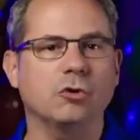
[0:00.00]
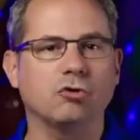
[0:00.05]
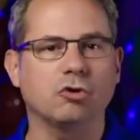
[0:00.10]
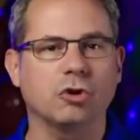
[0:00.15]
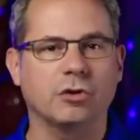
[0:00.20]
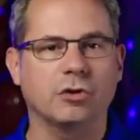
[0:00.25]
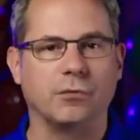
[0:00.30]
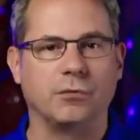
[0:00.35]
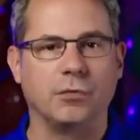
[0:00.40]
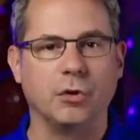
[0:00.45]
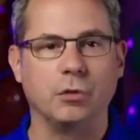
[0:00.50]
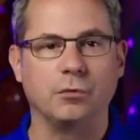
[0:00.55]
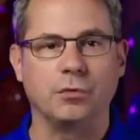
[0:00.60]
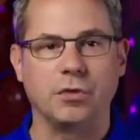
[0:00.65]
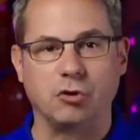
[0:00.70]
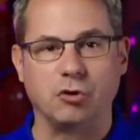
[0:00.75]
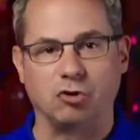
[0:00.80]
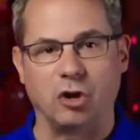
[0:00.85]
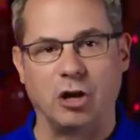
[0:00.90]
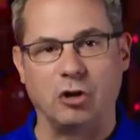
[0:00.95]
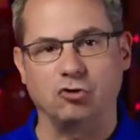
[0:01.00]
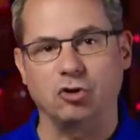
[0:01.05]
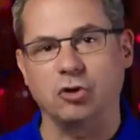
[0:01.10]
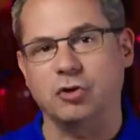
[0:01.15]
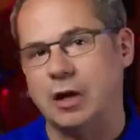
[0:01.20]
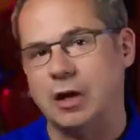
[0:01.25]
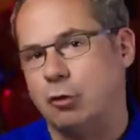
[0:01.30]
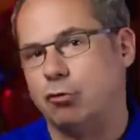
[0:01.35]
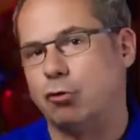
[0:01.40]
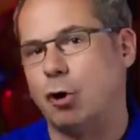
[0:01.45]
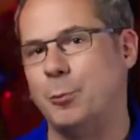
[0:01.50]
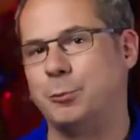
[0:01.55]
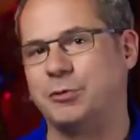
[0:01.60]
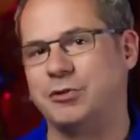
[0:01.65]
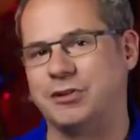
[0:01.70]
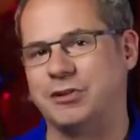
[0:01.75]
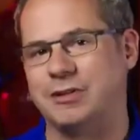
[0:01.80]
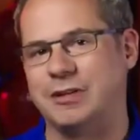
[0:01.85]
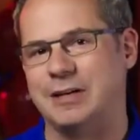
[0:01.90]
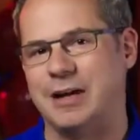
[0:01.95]
are just a few of the changes in Chrome
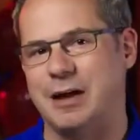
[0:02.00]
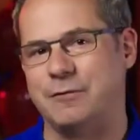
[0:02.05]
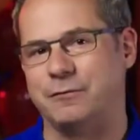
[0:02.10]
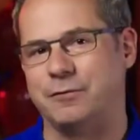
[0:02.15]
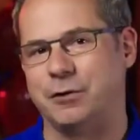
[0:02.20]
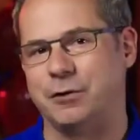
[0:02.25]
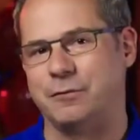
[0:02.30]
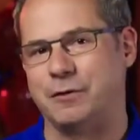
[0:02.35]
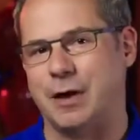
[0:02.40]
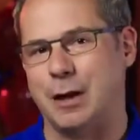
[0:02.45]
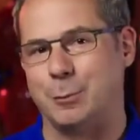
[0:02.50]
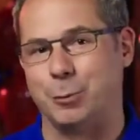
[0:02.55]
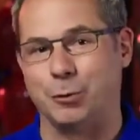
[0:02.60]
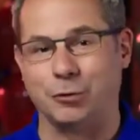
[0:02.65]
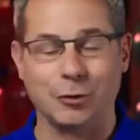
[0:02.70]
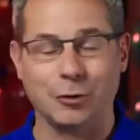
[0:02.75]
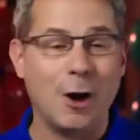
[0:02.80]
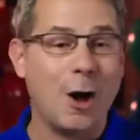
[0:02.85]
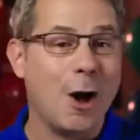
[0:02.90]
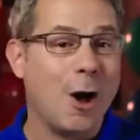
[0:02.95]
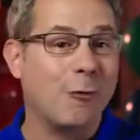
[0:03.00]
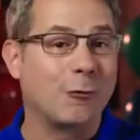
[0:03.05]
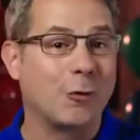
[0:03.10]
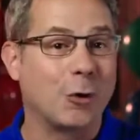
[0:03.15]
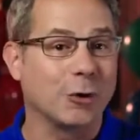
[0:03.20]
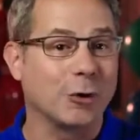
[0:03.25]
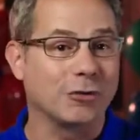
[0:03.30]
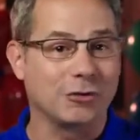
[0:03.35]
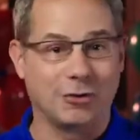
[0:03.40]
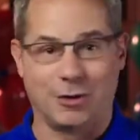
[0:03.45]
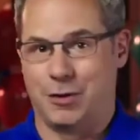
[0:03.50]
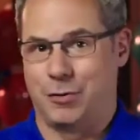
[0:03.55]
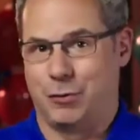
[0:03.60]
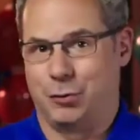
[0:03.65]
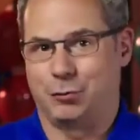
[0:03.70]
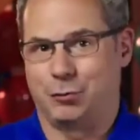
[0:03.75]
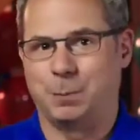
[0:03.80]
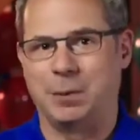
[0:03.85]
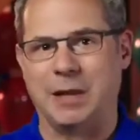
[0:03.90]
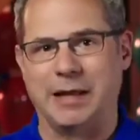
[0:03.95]
69 for developers. Of course,
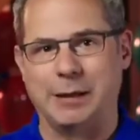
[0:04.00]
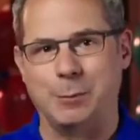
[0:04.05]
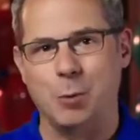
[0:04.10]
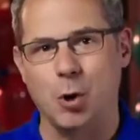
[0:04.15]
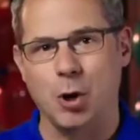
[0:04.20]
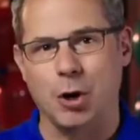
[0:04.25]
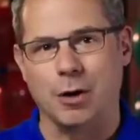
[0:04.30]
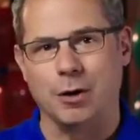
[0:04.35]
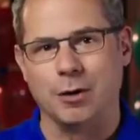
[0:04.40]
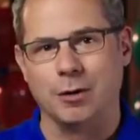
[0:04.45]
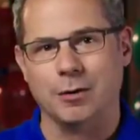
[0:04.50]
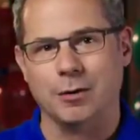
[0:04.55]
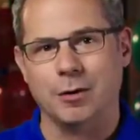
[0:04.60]
there's plenty more.